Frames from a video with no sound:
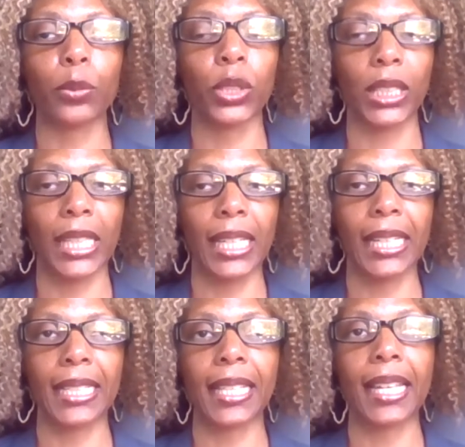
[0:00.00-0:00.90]

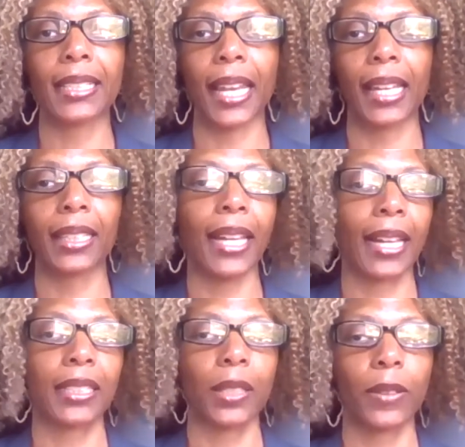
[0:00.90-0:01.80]
routines and daily
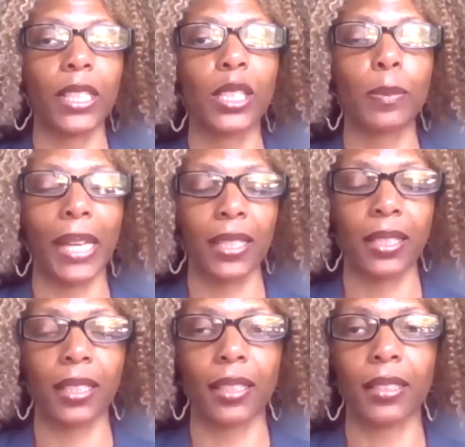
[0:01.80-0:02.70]
activity
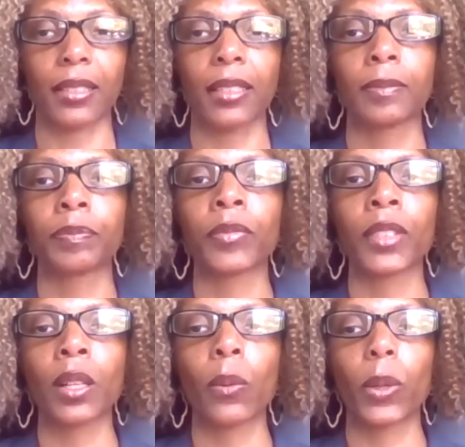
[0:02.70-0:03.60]
spaces
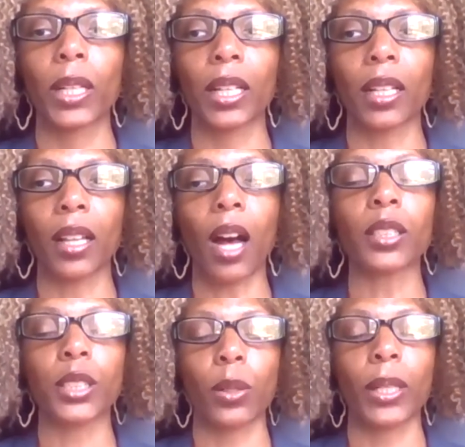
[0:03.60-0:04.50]
will
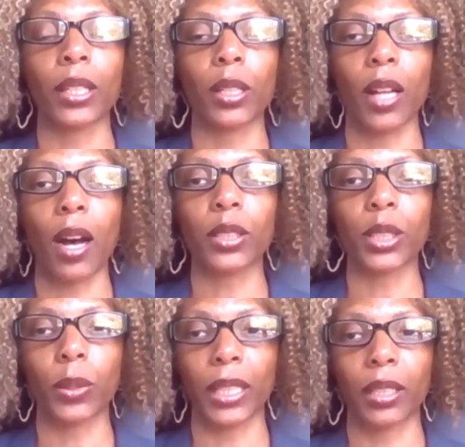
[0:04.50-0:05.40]
also
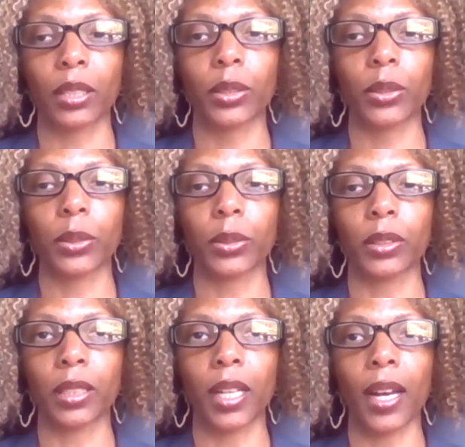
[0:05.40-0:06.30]

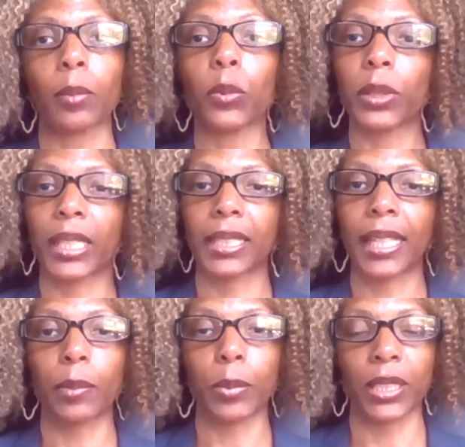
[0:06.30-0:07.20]
include risk
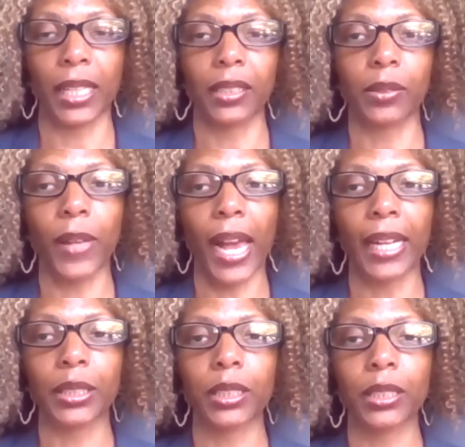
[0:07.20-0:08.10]
and protective
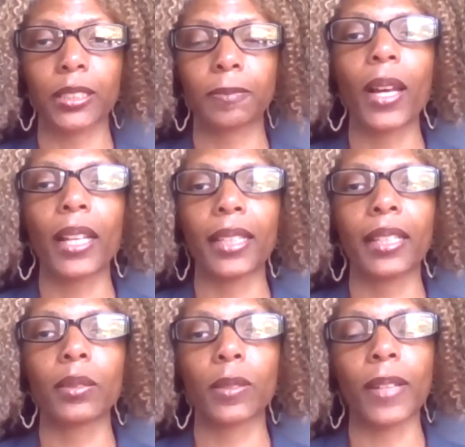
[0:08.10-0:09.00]
factors. And
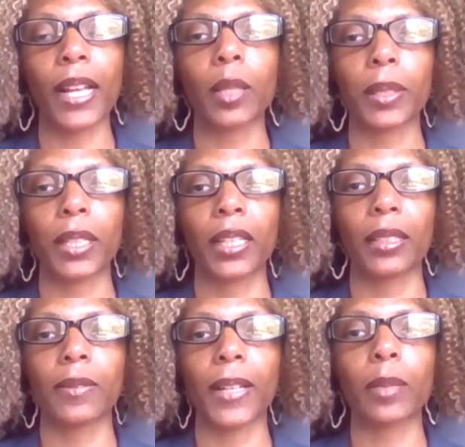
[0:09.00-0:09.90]
then develop
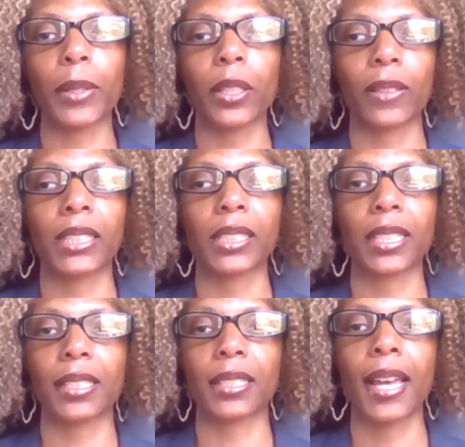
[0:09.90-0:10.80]

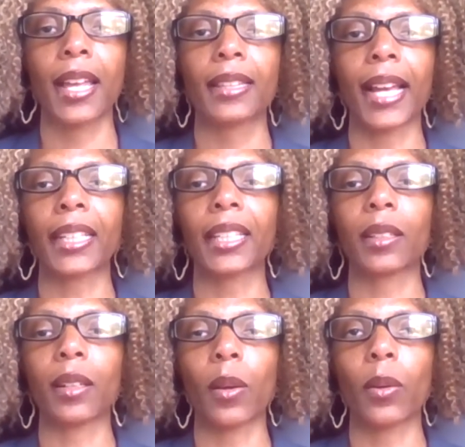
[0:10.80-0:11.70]
interventions that
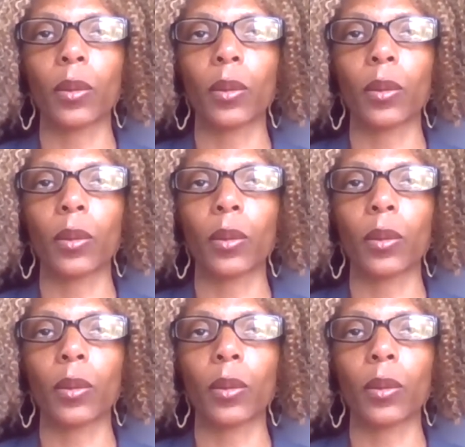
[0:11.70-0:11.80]
can